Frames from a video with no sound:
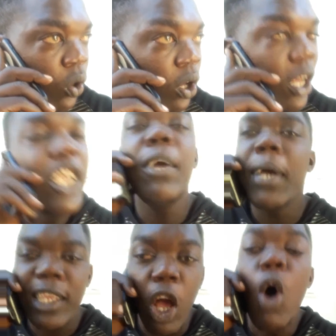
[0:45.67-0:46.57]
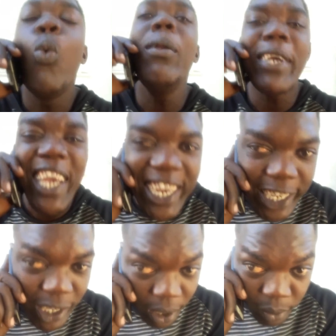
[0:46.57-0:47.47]
to. You hear me? I say, when me can get
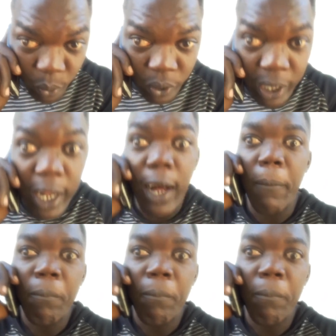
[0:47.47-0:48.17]
the 10,000?